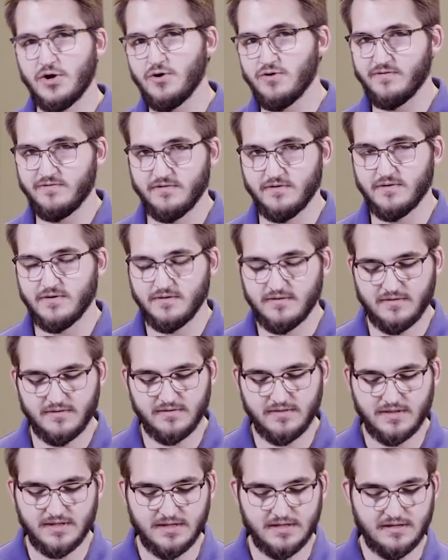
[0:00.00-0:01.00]
over
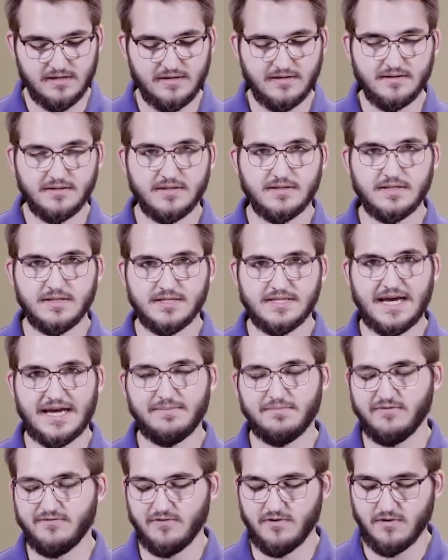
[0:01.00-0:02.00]
the, the
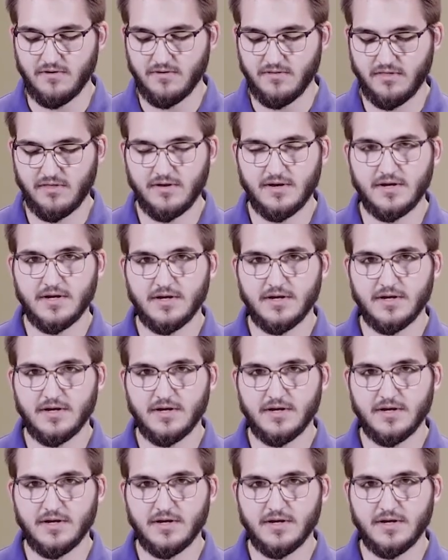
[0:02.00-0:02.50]
type of earth.